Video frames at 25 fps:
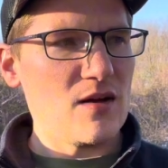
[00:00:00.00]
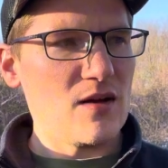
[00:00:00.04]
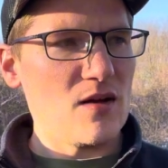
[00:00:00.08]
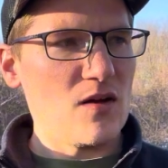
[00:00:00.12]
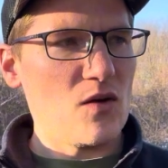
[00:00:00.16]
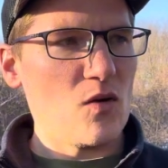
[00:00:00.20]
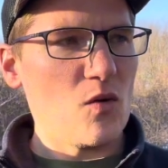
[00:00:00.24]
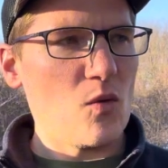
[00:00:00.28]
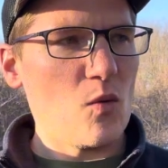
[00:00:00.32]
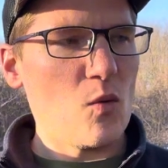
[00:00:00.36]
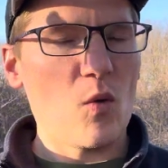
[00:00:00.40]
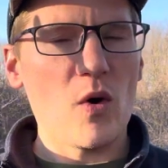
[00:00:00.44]

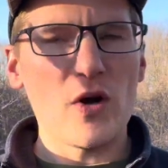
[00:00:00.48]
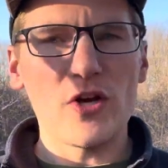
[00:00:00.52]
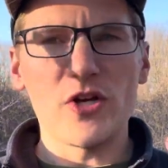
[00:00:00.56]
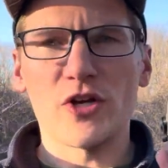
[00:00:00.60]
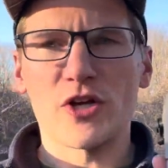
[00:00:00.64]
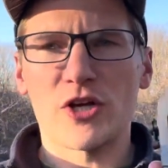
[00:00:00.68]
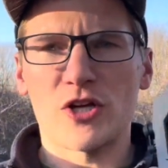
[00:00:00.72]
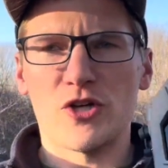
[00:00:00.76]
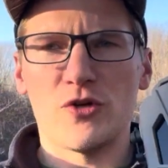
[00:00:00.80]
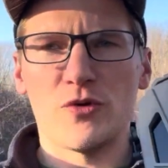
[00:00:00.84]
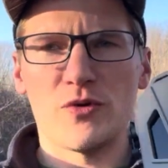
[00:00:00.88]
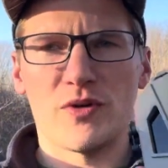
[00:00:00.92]
what you
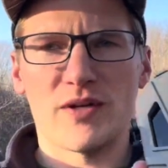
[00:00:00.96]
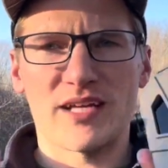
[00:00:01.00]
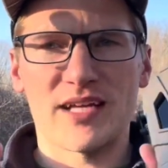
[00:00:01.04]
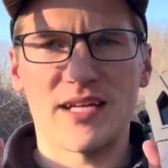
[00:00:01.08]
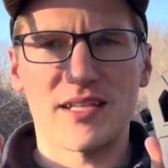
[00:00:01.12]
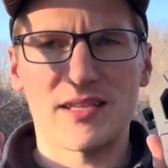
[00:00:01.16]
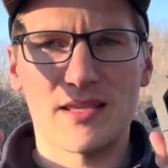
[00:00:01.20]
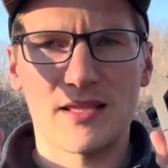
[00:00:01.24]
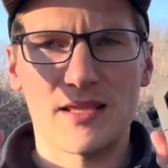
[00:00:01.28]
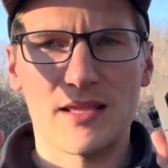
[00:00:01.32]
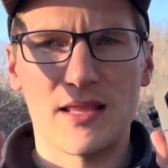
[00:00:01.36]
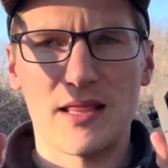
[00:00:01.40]
can do to
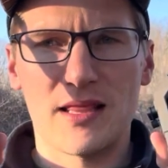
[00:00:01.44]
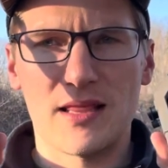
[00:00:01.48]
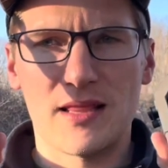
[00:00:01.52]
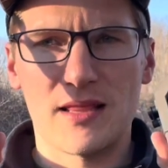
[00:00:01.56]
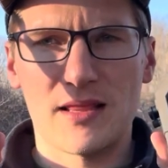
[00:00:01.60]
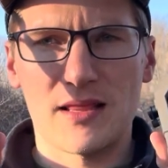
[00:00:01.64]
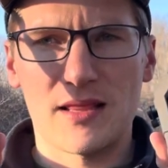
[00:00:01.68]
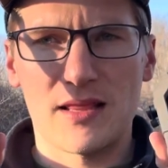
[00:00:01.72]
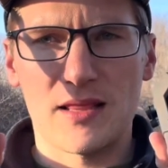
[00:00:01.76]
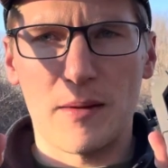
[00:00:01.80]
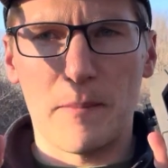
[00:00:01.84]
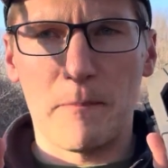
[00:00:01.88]
get
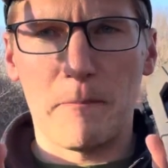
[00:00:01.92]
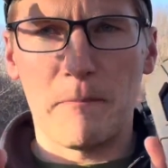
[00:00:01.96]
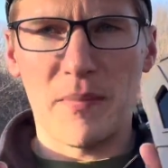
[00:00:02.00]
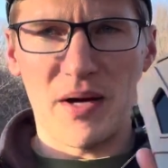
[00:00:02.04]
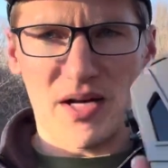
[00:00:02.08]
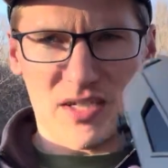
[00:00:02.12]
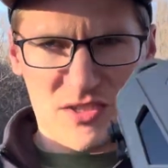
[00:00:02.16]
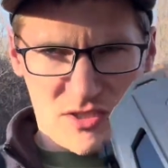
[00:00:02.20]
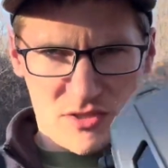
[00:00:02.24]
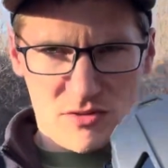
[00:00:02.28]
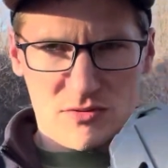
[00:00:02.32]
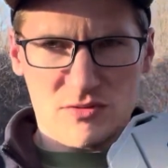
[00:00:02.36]
the
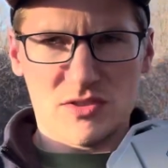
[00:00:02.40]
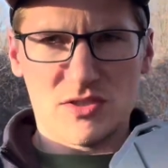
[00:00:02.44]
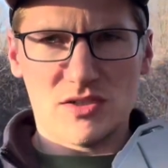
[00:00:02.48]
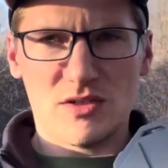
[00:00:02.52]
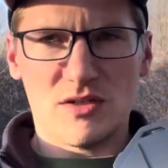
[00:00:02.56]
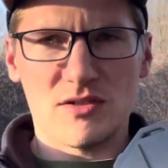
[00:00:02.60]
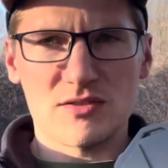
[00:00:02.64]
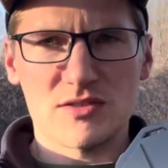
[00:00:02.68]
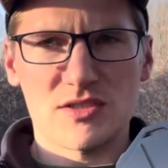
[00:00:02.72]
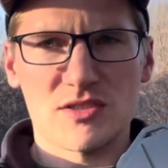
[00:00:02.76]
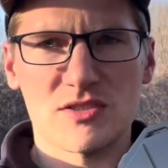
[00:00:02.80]
best results.